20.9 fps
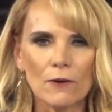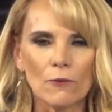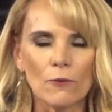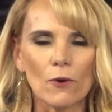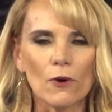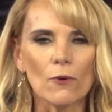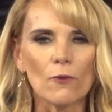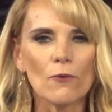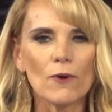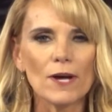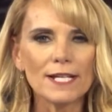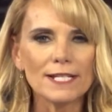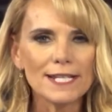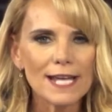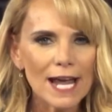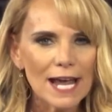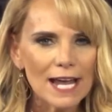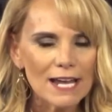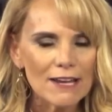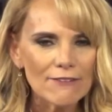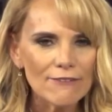Well, one
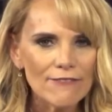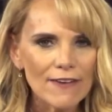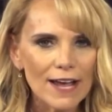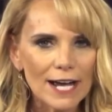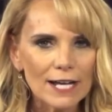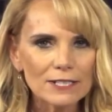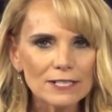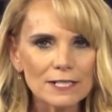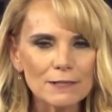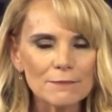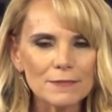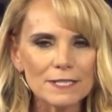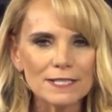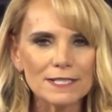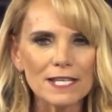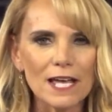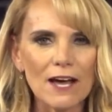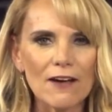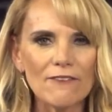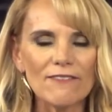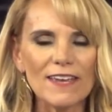day he found
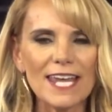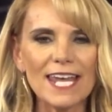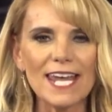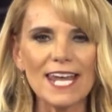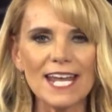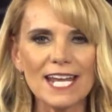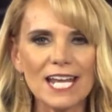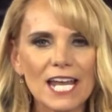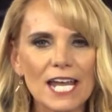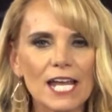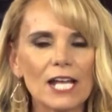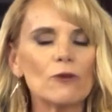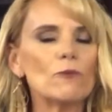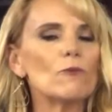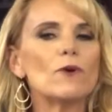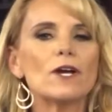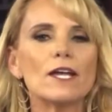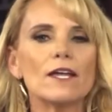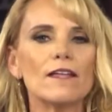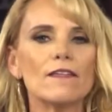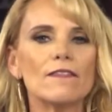himself eating
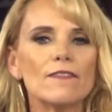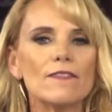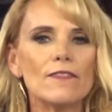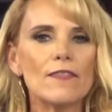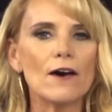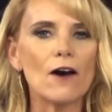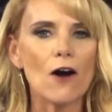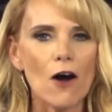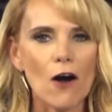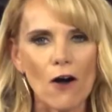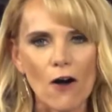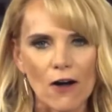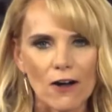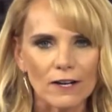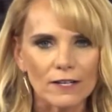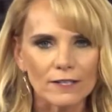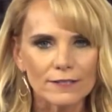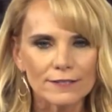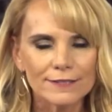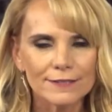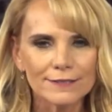with the
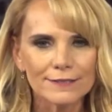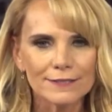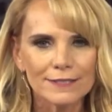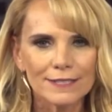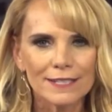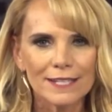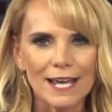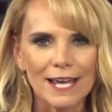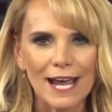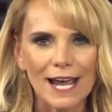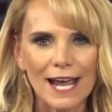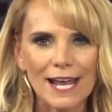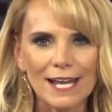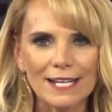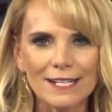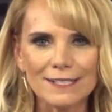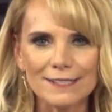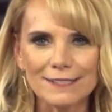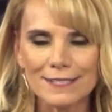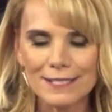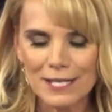hogs. And
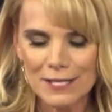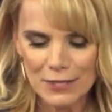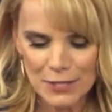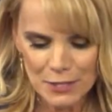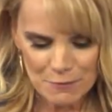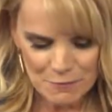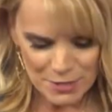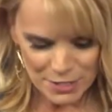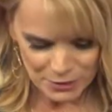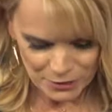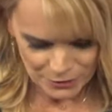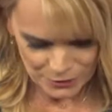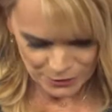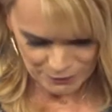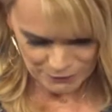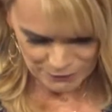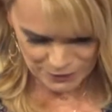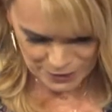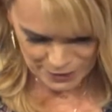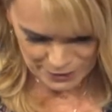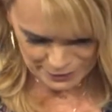he's in the middle
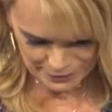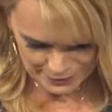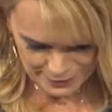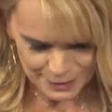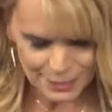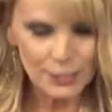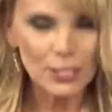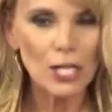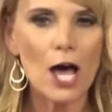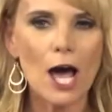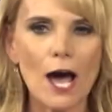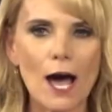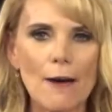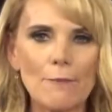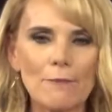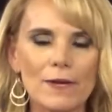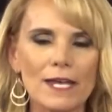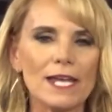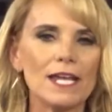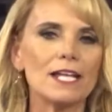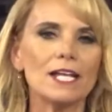of this
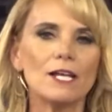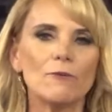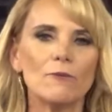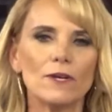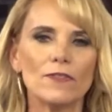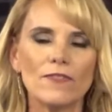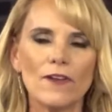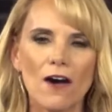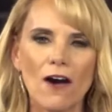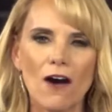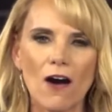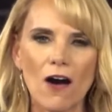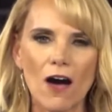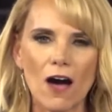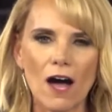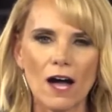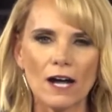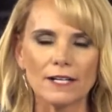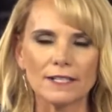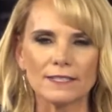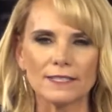slop eating with the
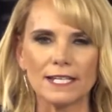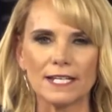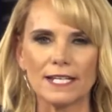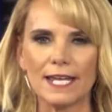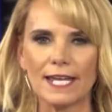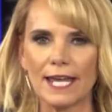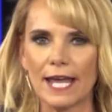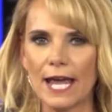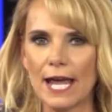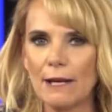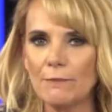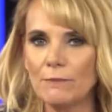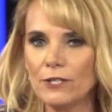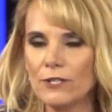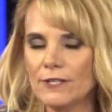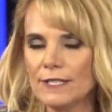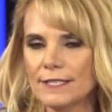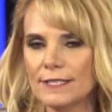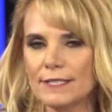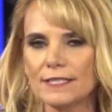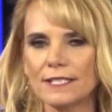hogs. And he came
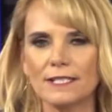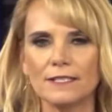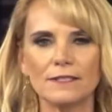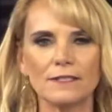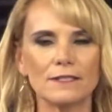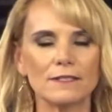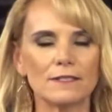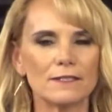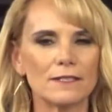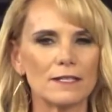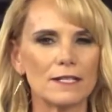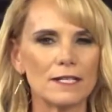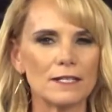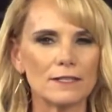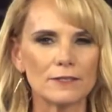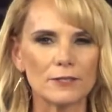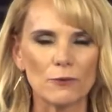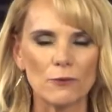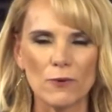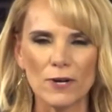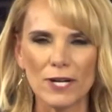to his senses and he
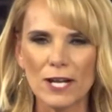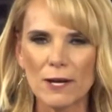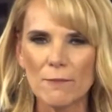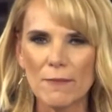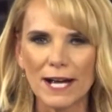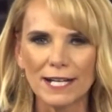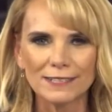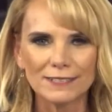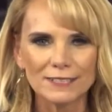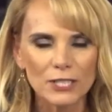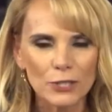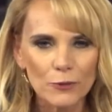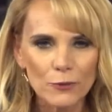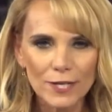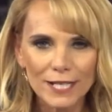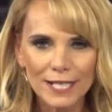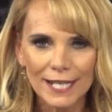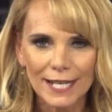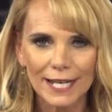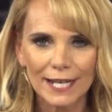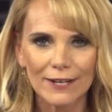said, What am I
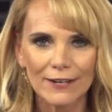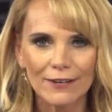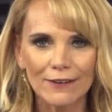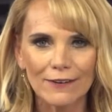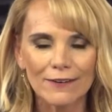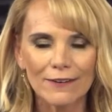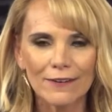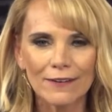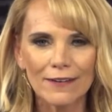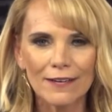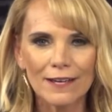doing here?